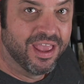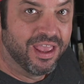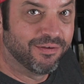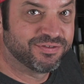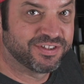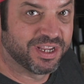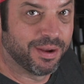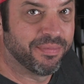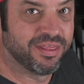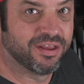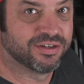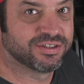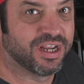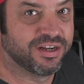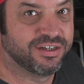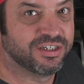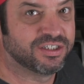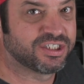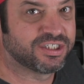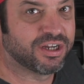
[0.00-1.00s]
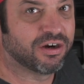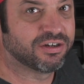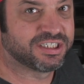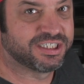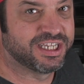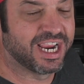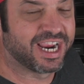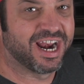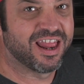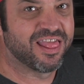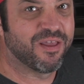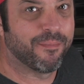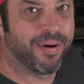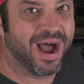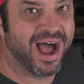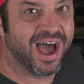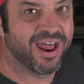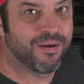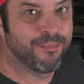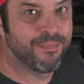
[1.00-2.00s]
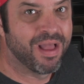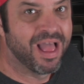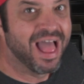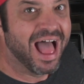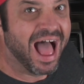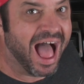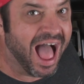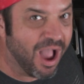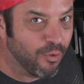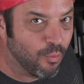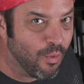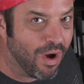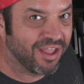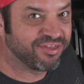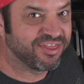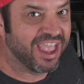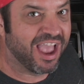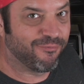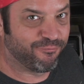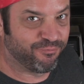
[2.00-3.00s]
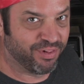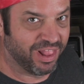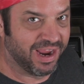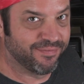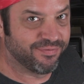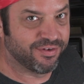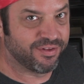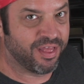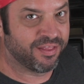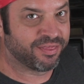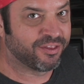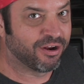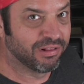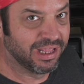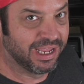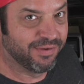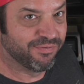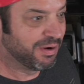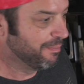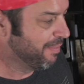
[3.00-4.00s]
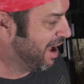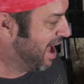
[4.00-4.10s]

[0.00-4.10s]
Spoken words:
If some of those onions start sticking in the bottom, I want that flavor that they're leaving